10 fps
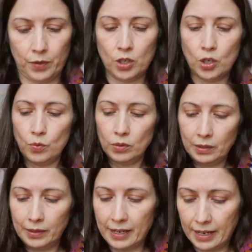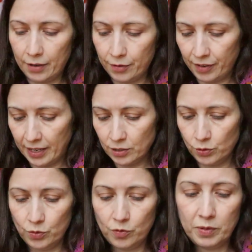You will have had
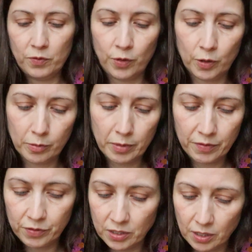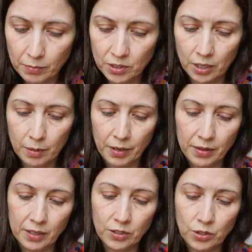to have been following me for some time, I
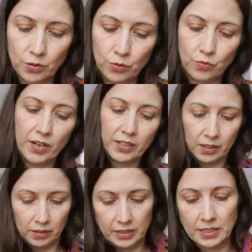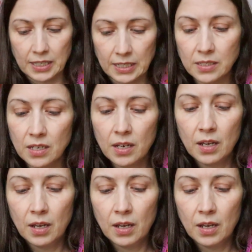think, to recognise these.